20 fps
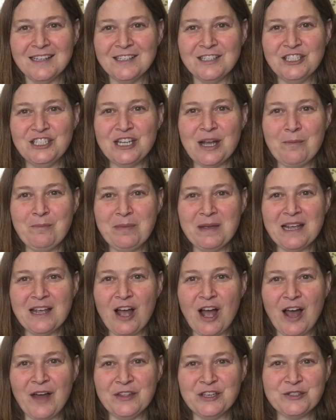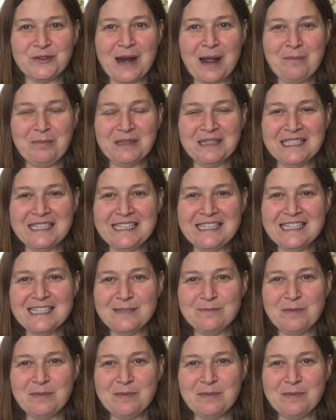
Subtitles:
jumping on the trampolines,